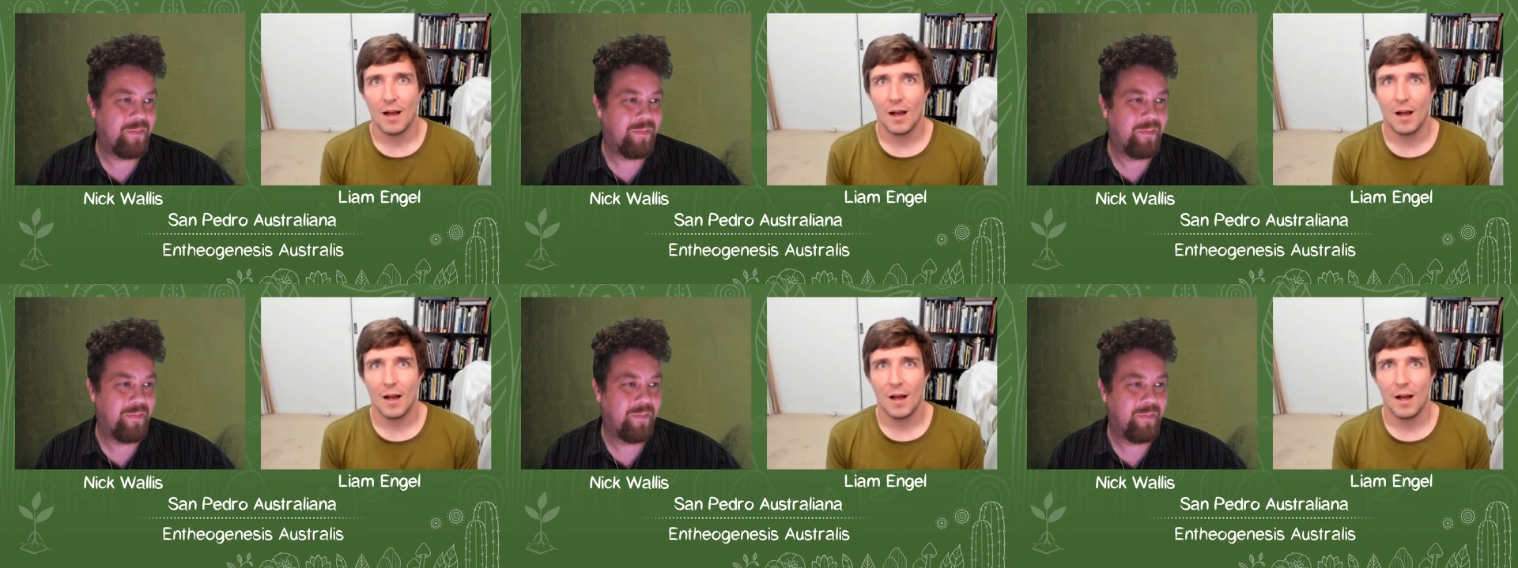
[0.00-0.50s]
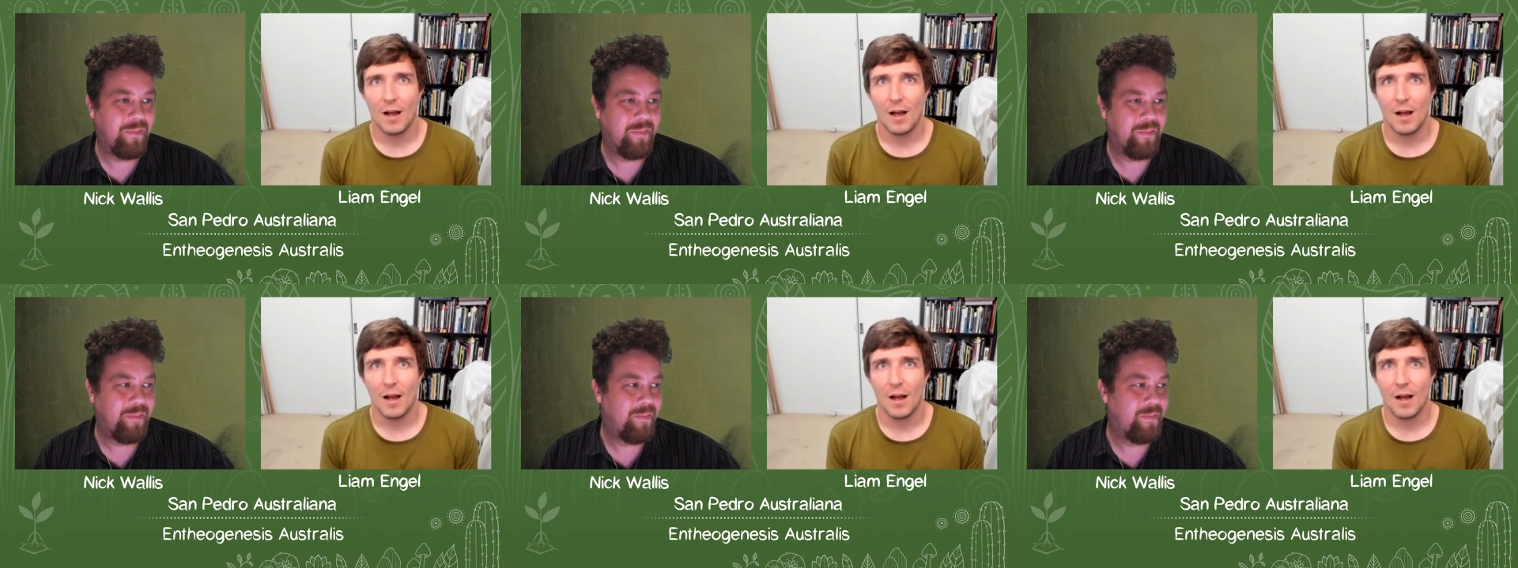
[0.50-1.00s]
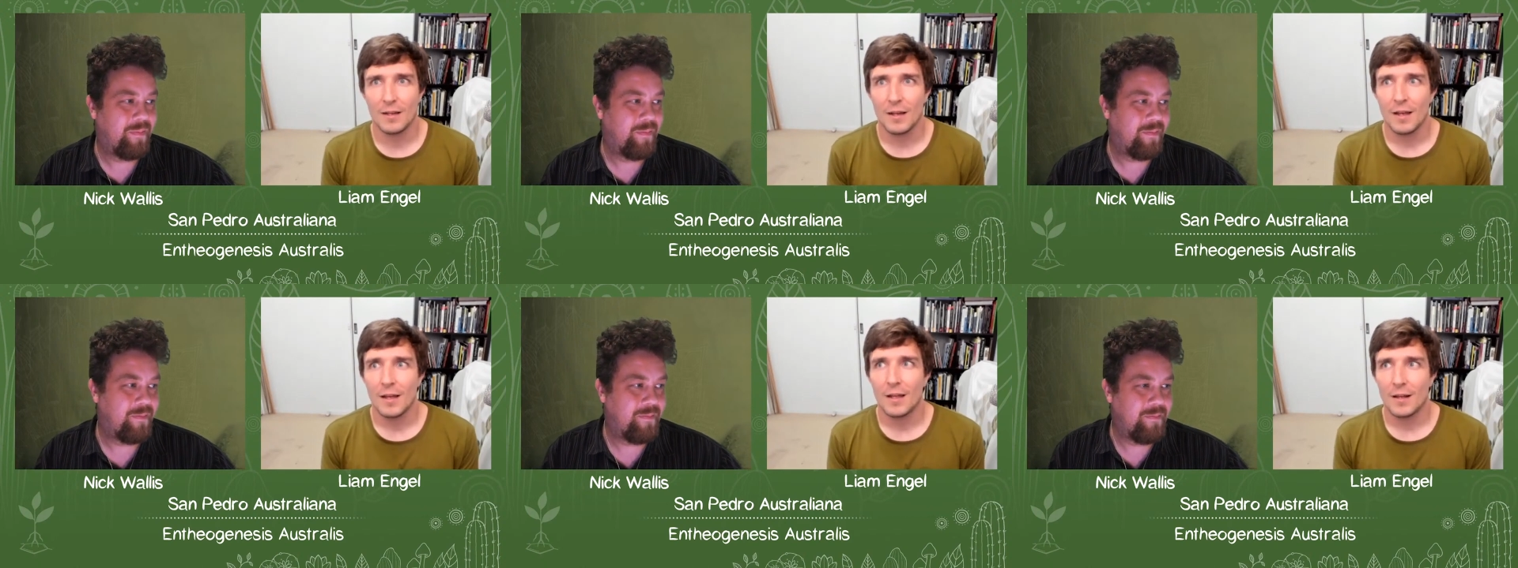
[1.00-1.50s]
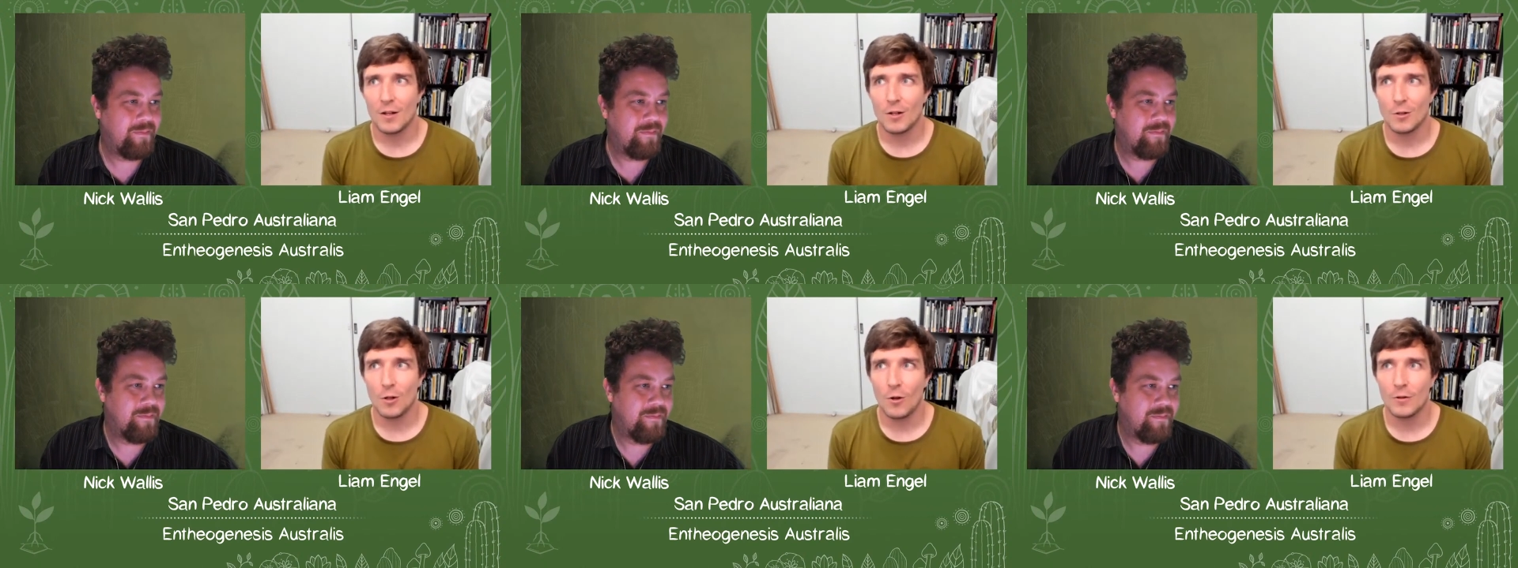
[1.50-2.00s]
Speaker 1: Uh, well, I think
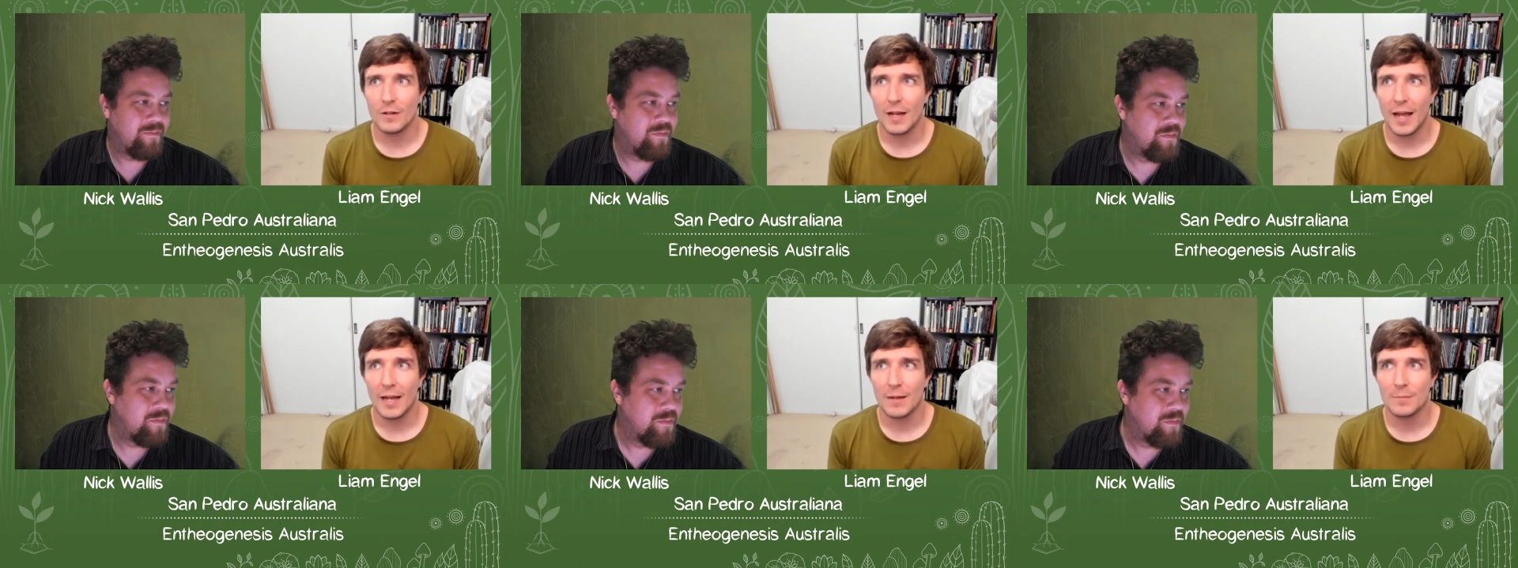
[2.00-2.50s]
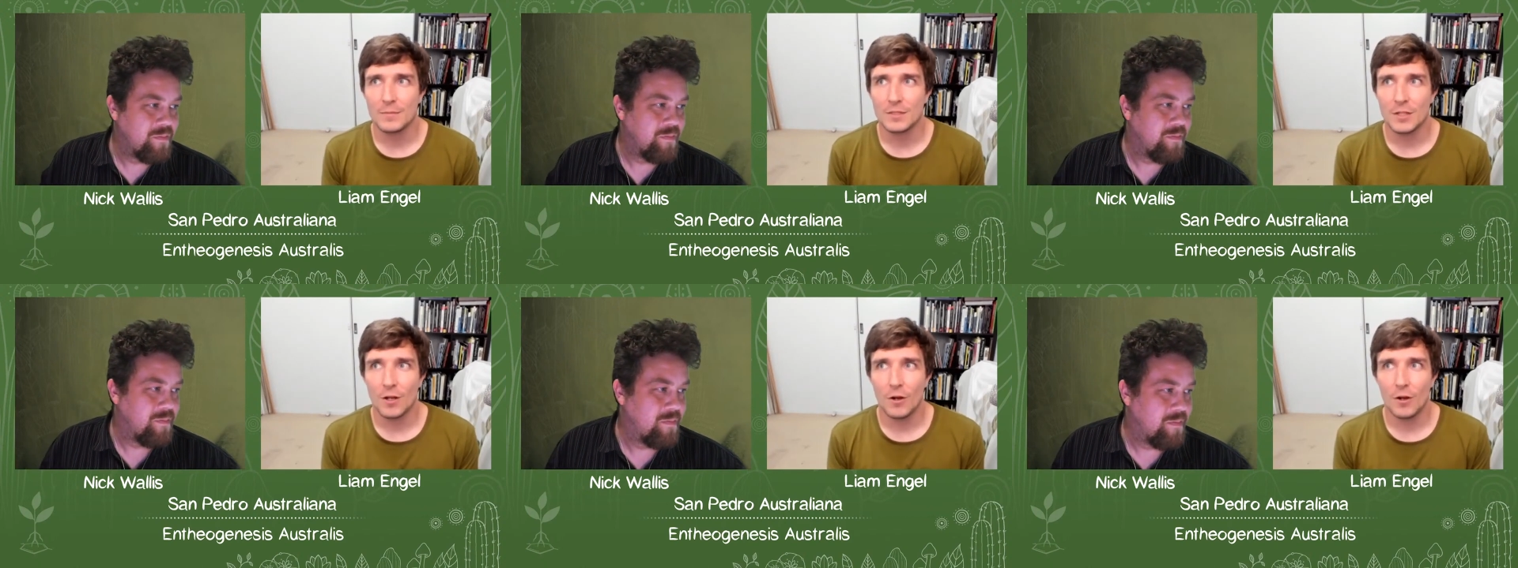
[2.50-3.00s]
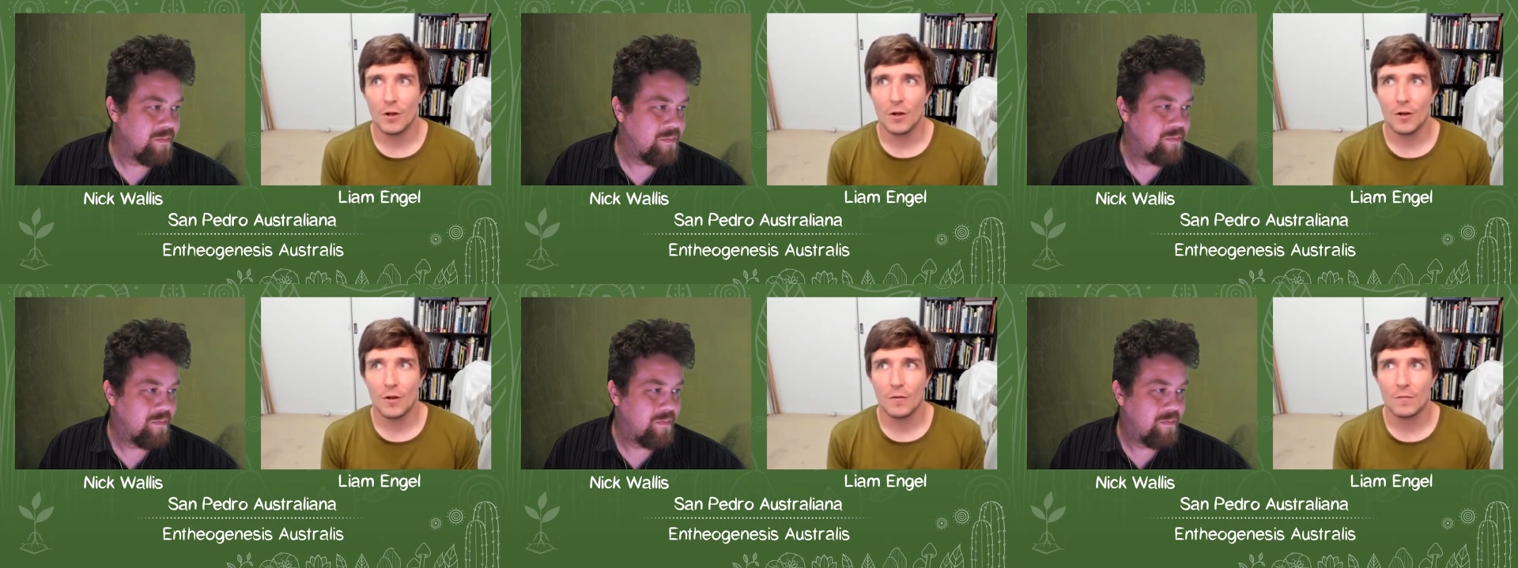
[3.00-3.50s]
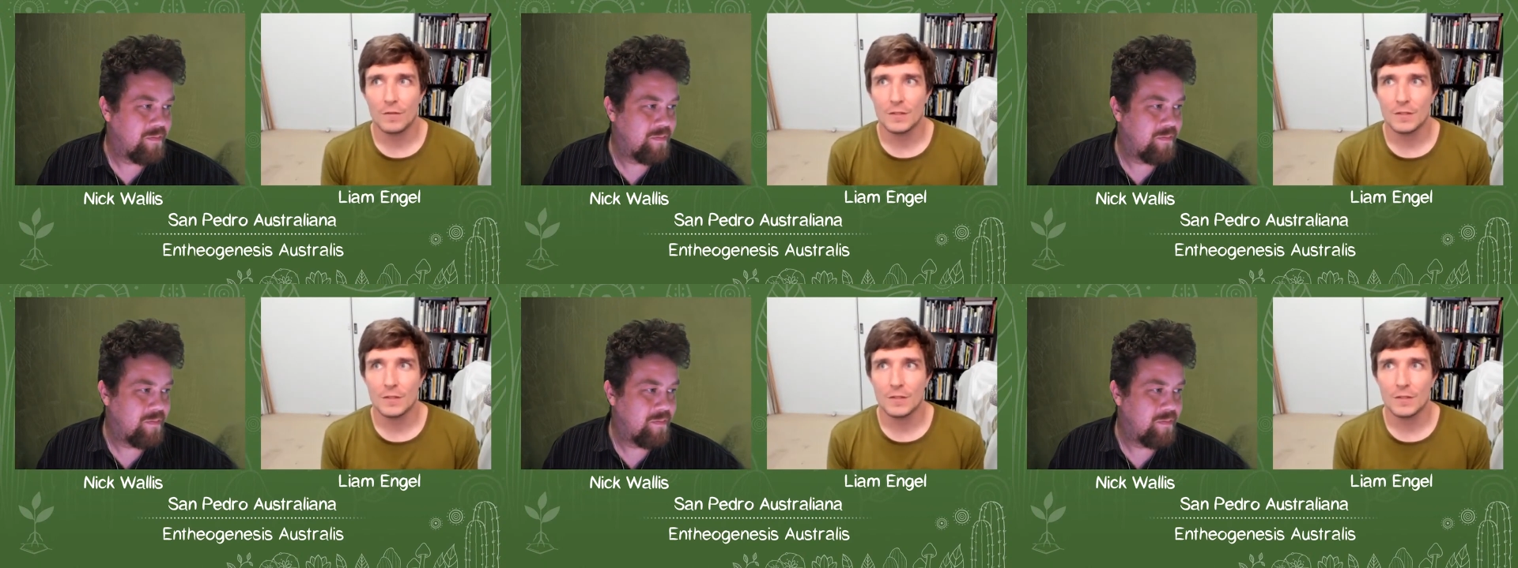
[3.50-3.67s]
clone names uh,